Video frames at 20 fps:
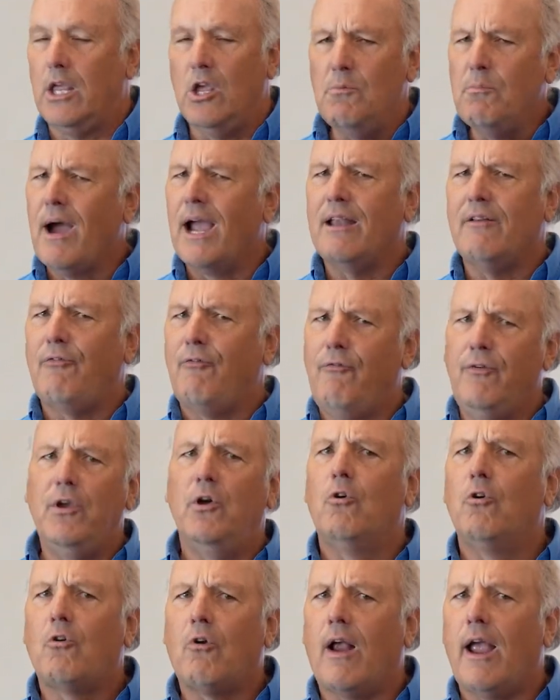You might
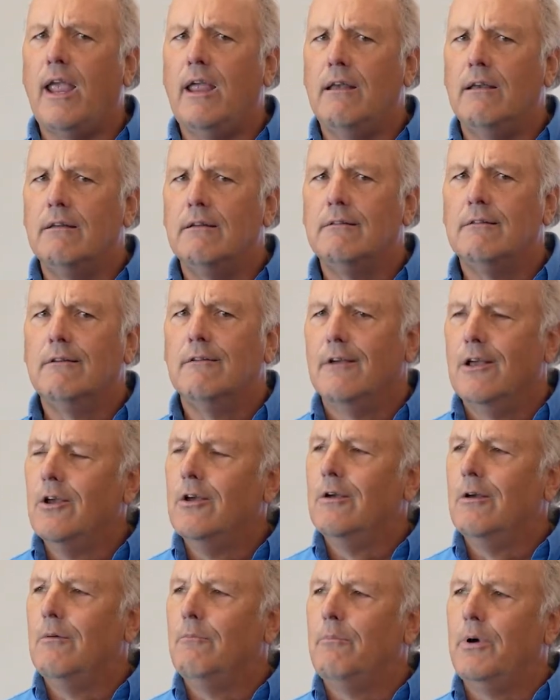feel great,
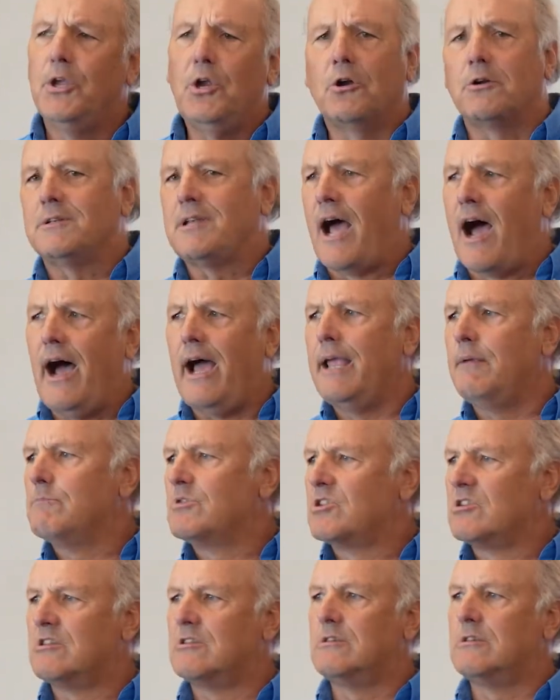but your time
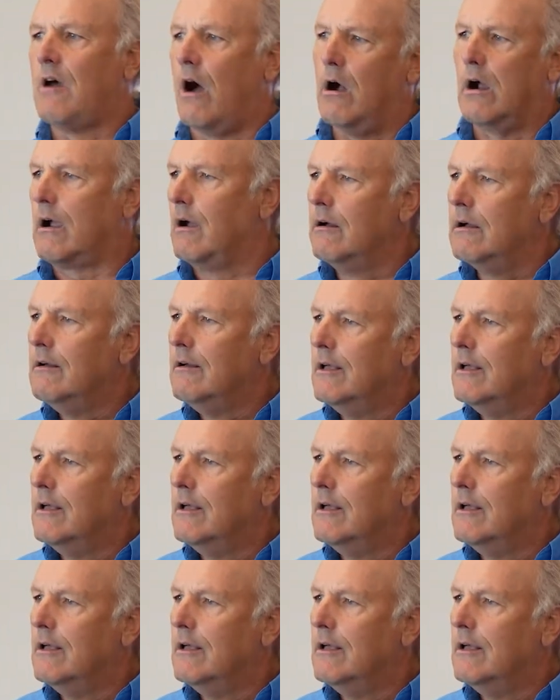stunk.